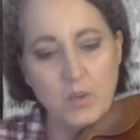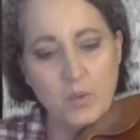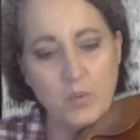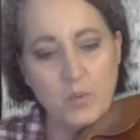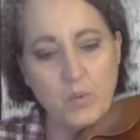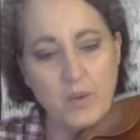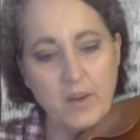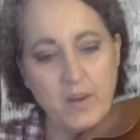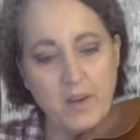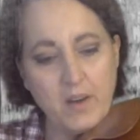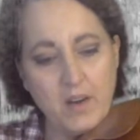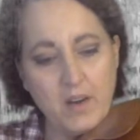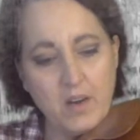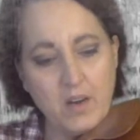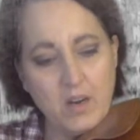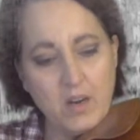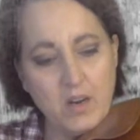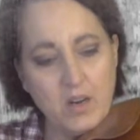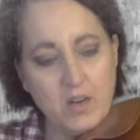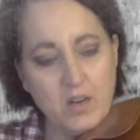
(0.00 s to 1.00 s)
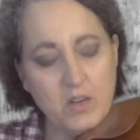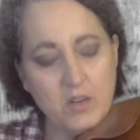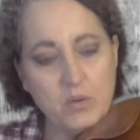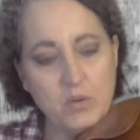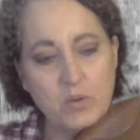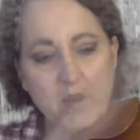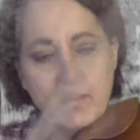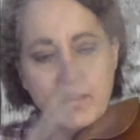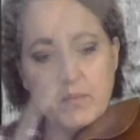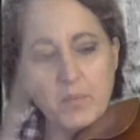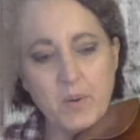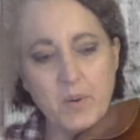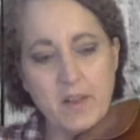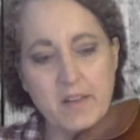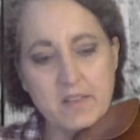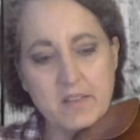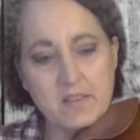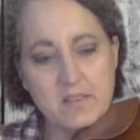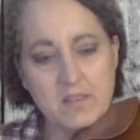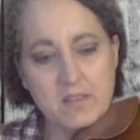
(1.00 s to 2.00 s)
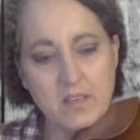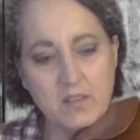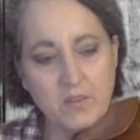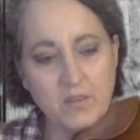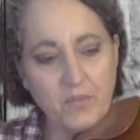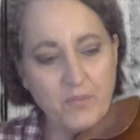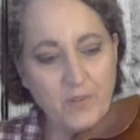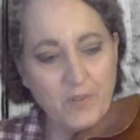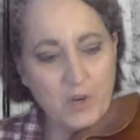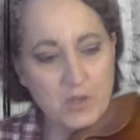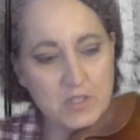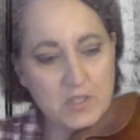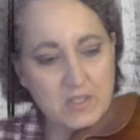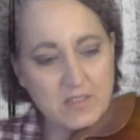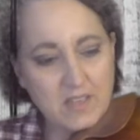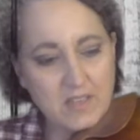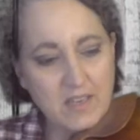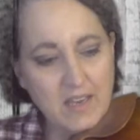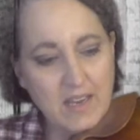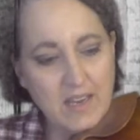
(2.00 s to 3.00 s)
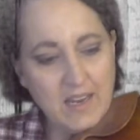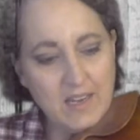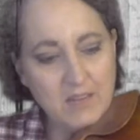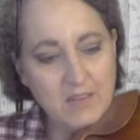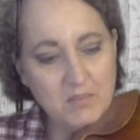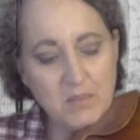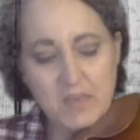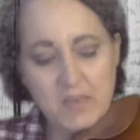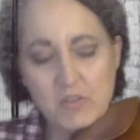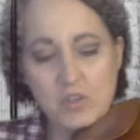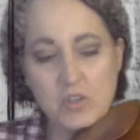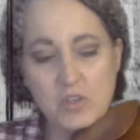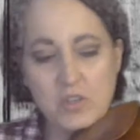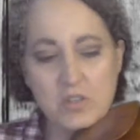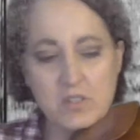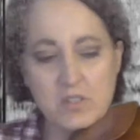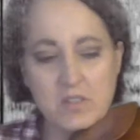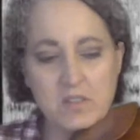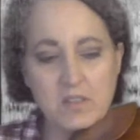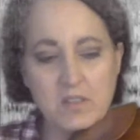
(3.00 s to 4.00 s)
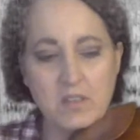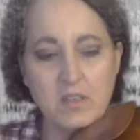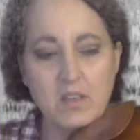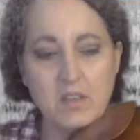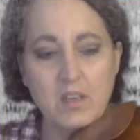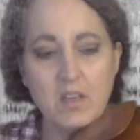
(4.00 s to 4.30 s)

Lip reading: where you can practice like the first 8 measures